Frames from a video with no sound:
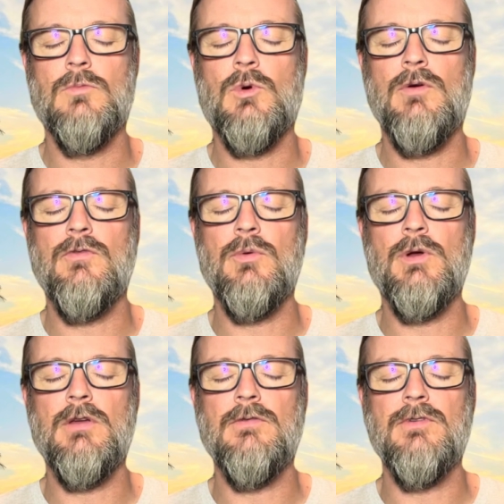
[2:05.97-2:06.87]
wherever we
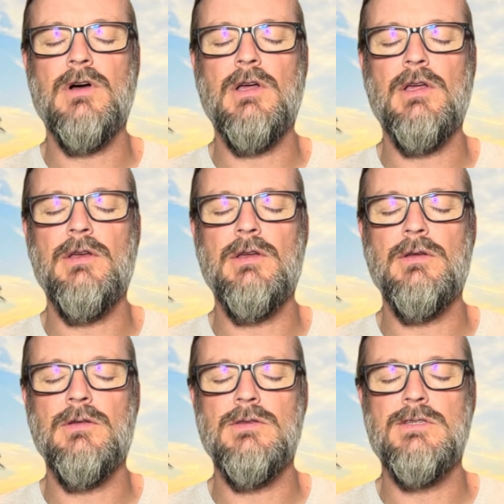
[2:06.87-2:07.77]
can find
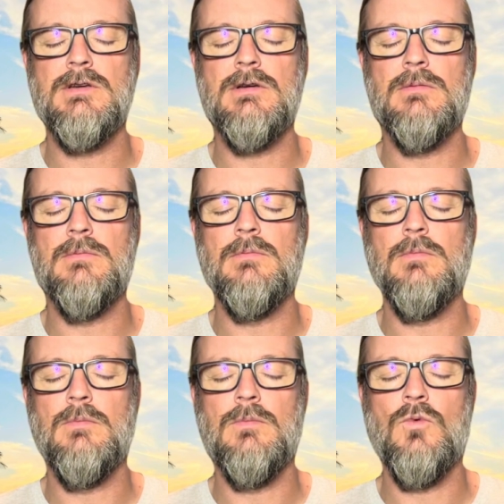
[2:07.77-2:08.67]
some
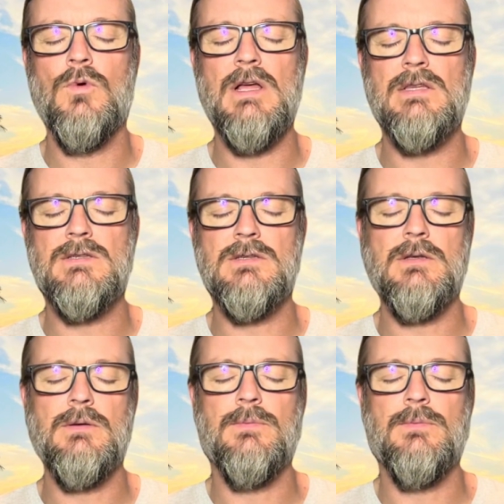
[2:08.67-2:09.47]
rest